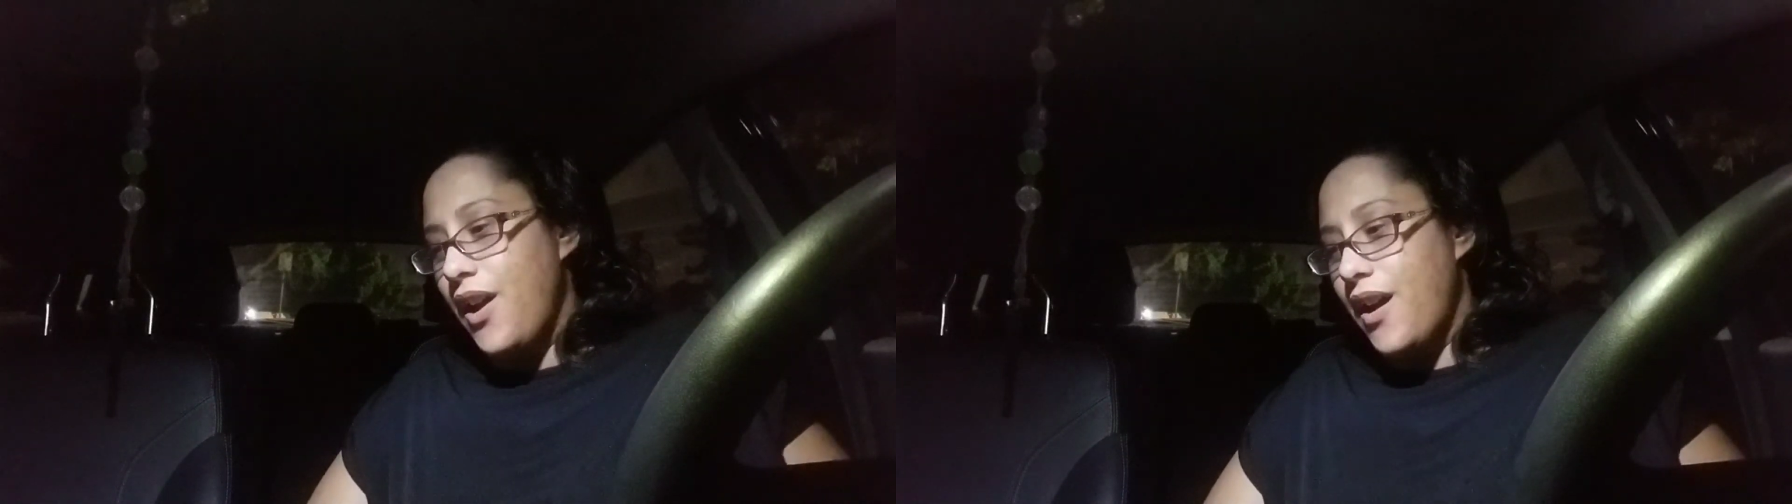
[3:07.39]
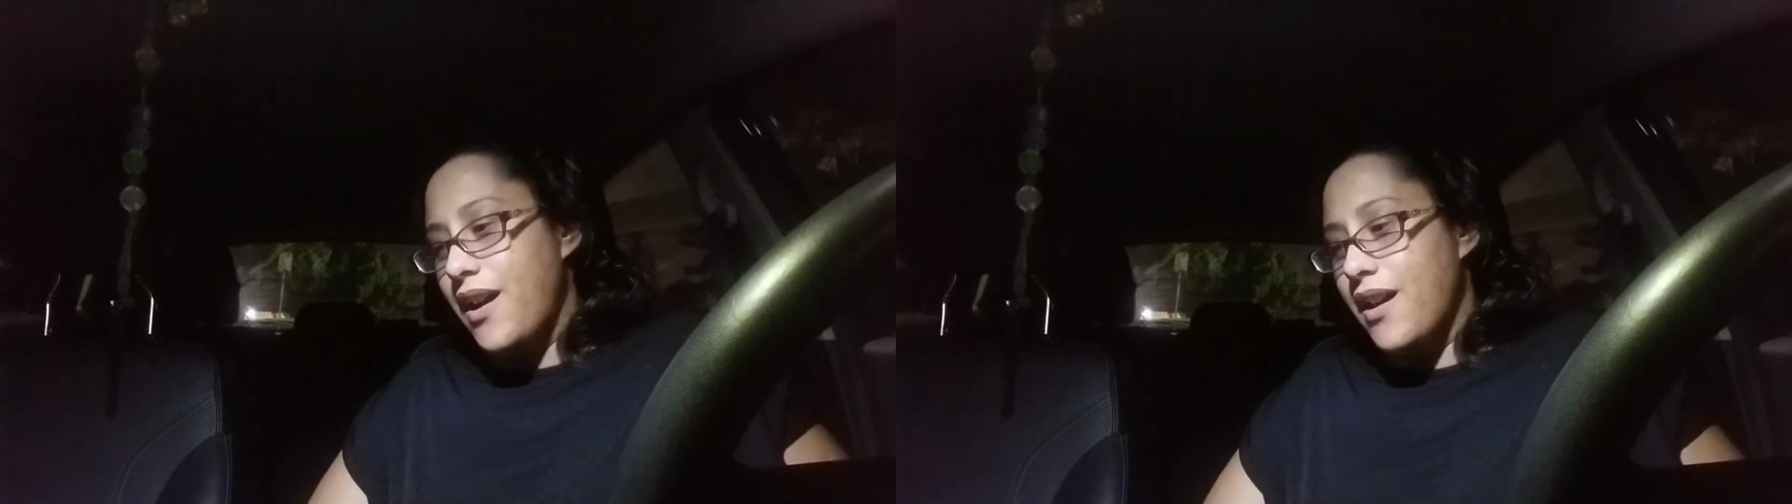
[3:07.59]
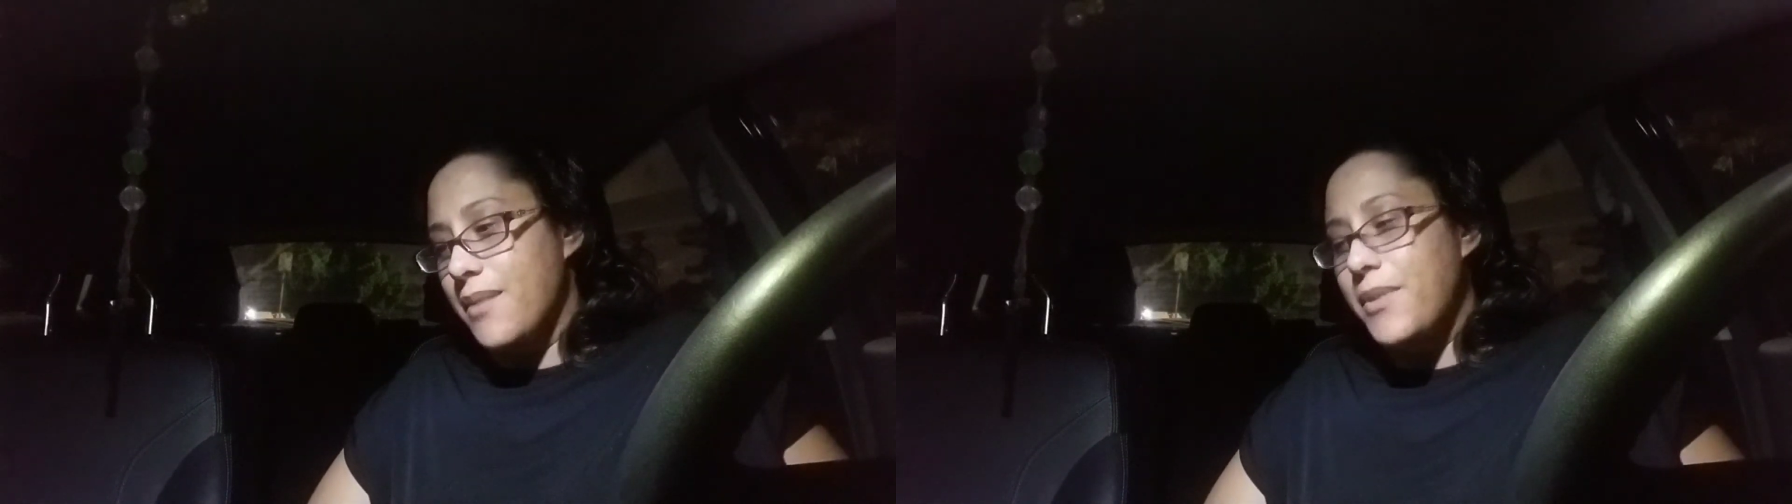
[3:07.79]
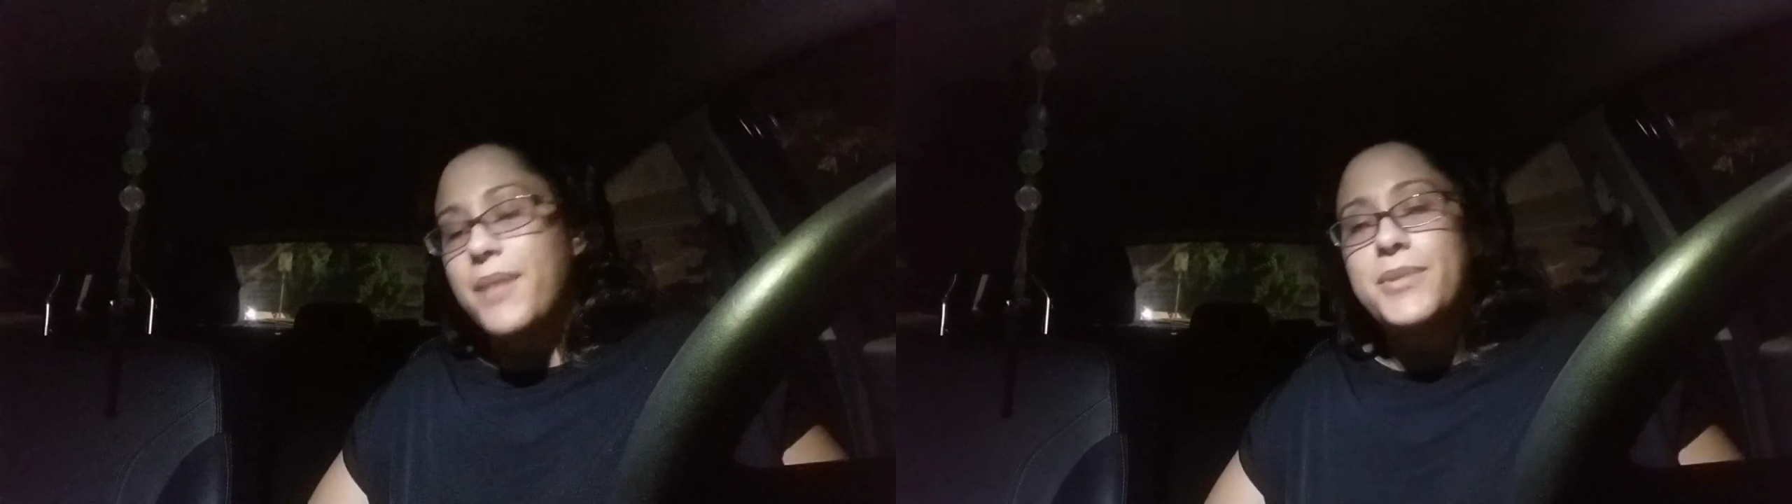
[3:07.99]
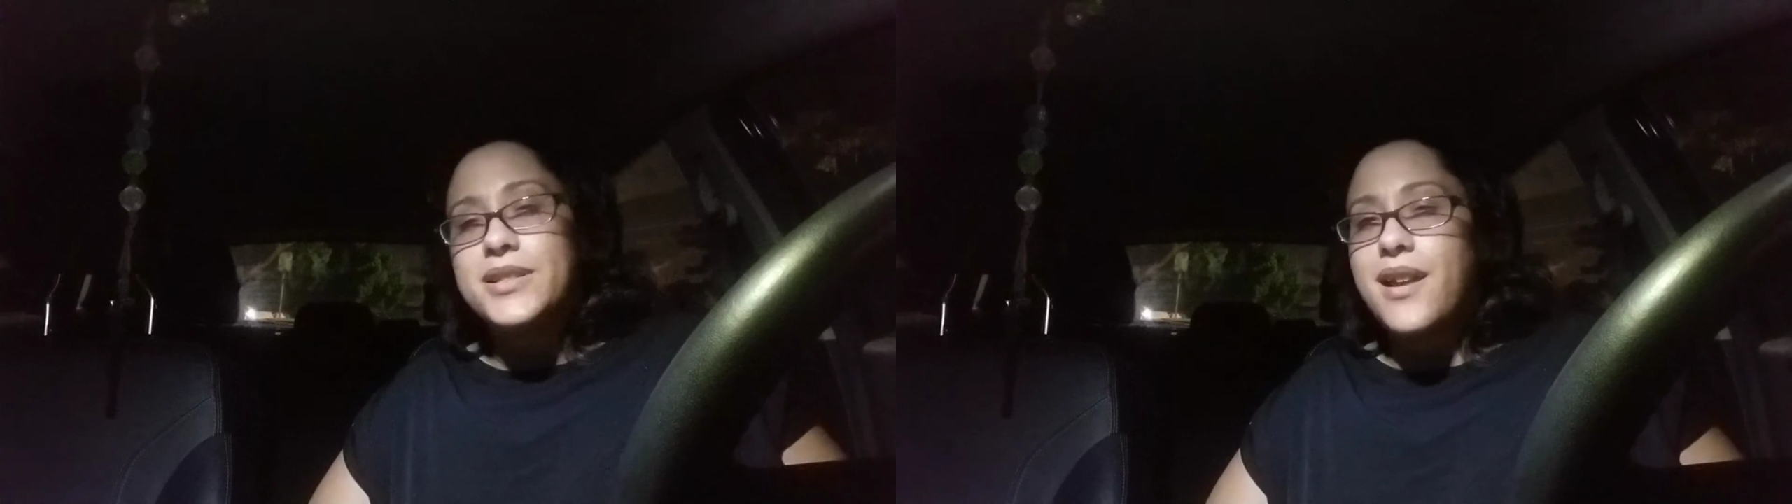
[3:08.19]
I'm
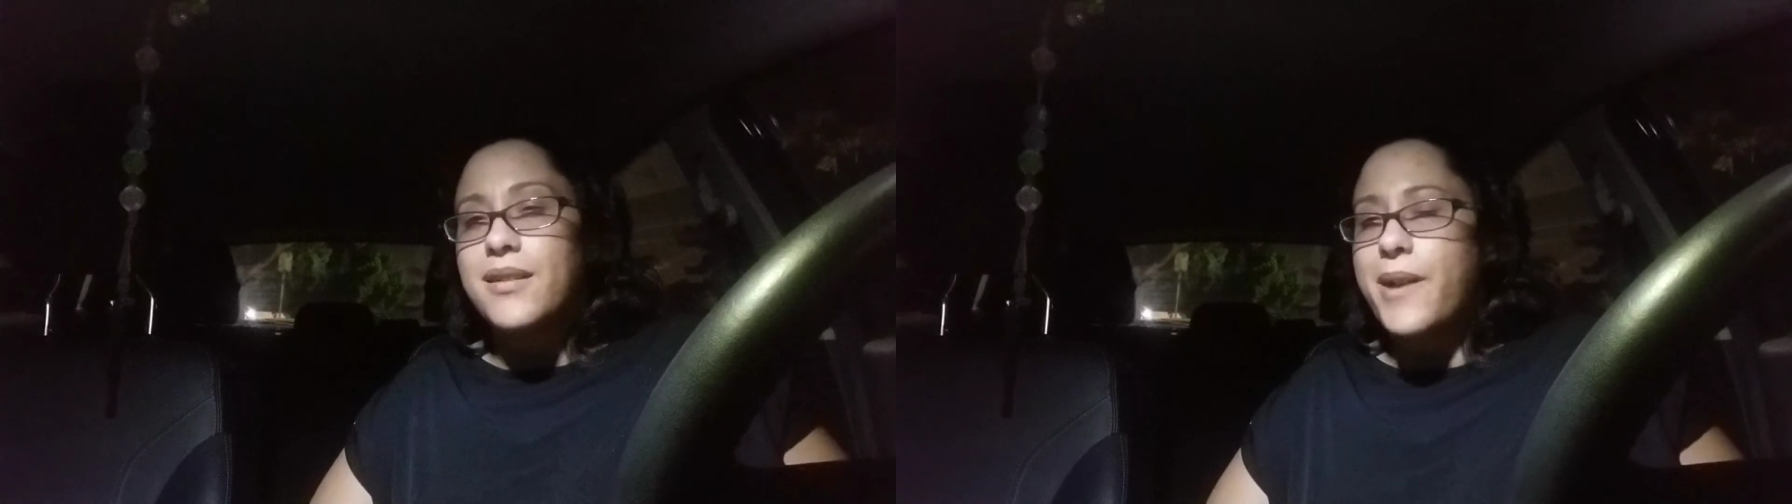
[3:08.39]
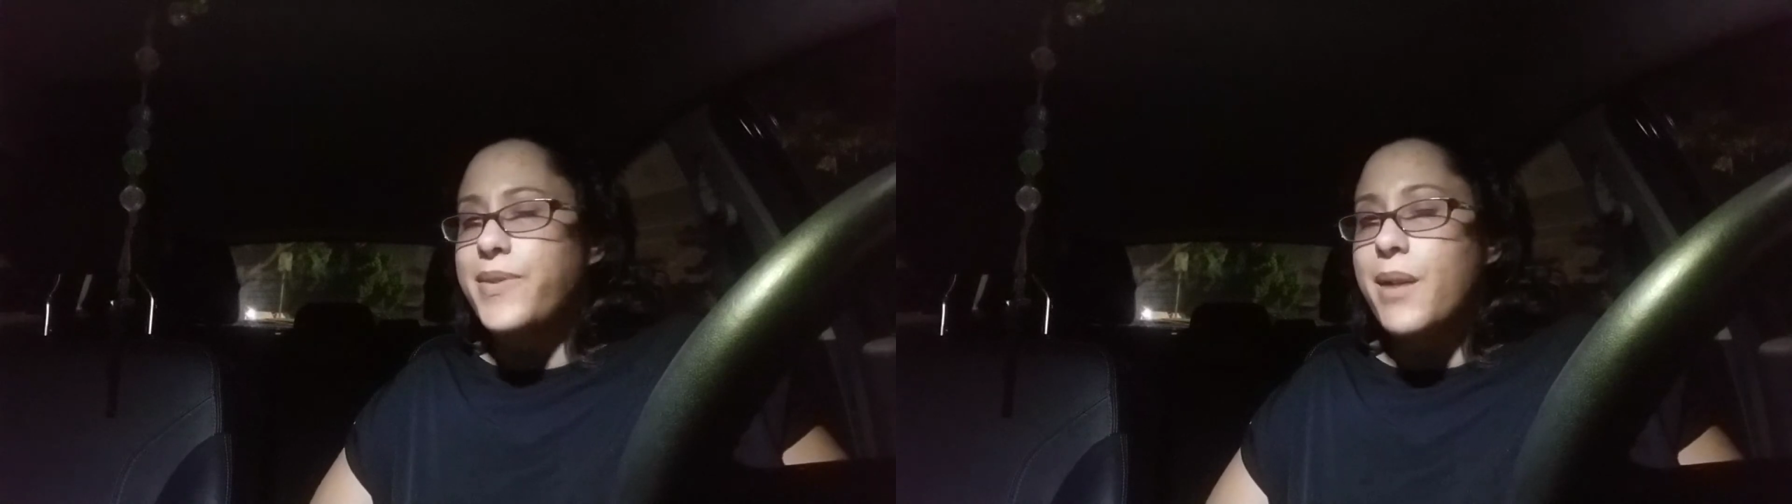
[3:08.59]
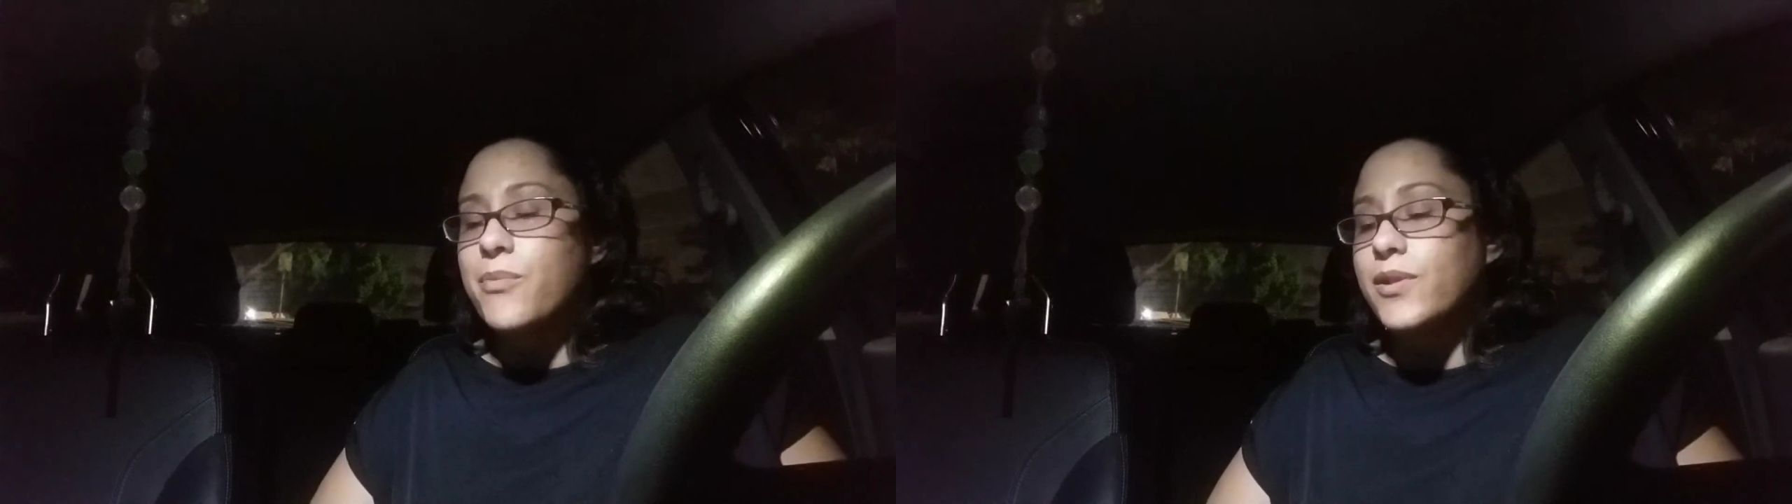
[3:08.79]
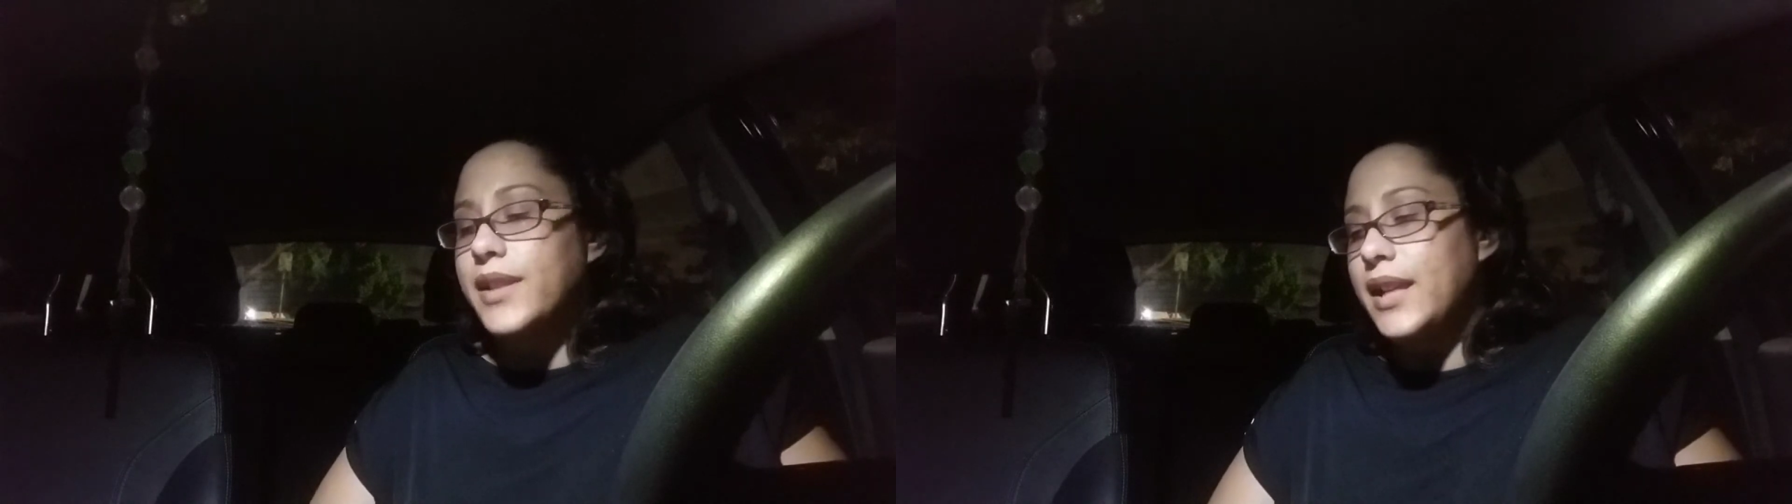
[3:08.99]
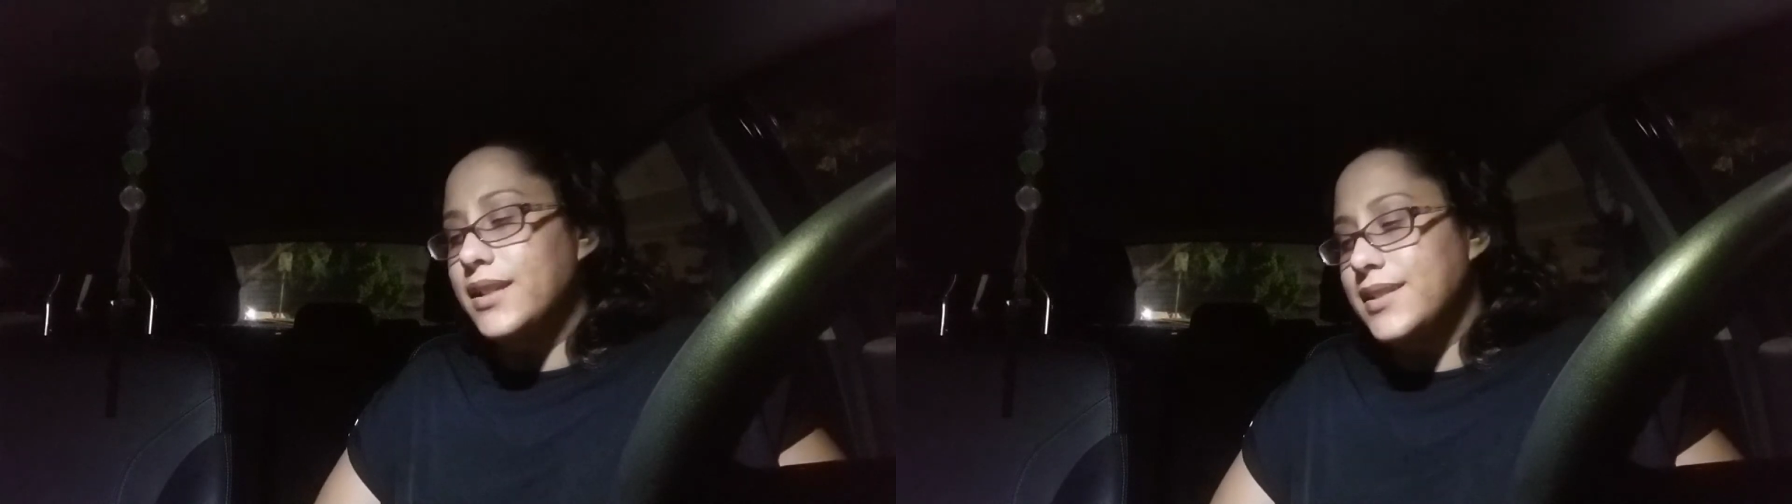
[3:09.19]
going to talk about that more
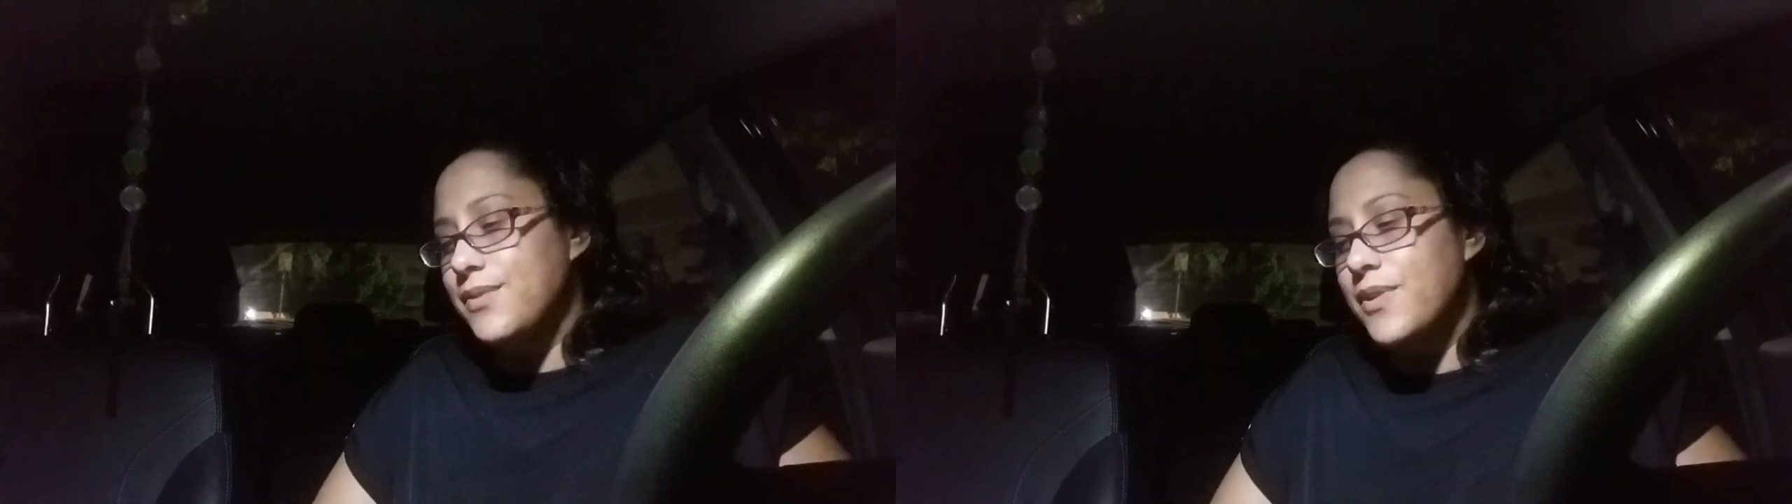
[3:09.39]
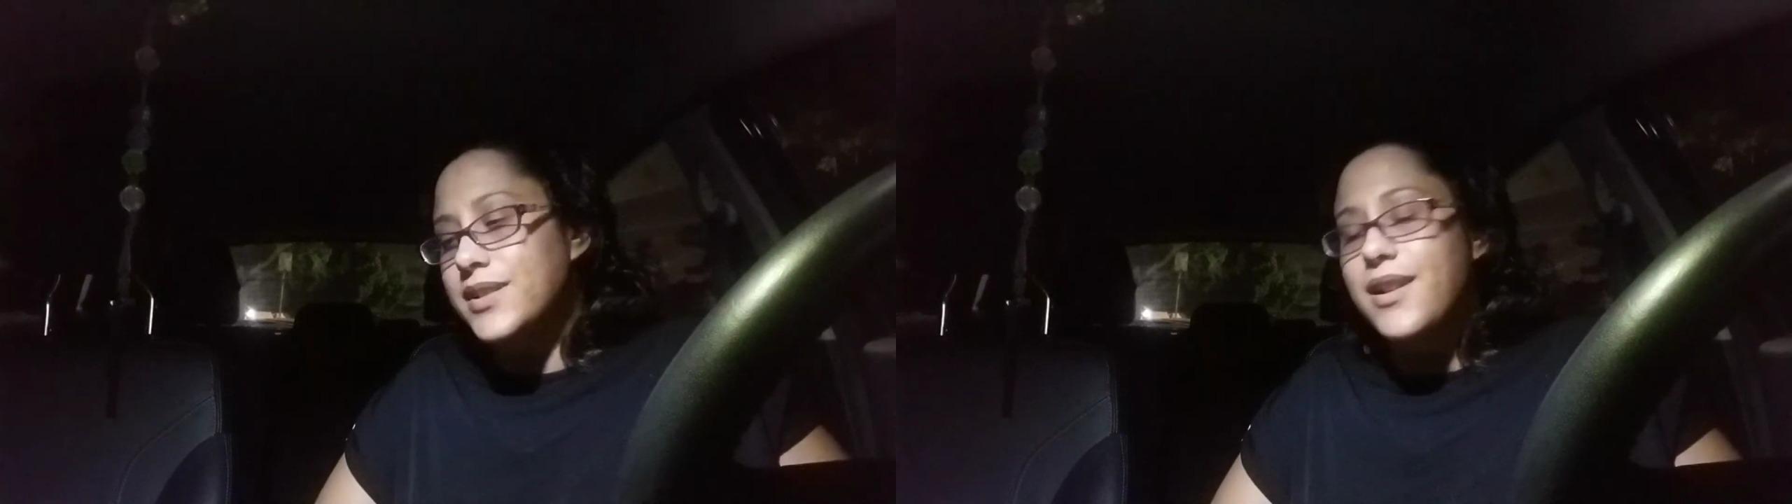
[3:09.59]
later because I want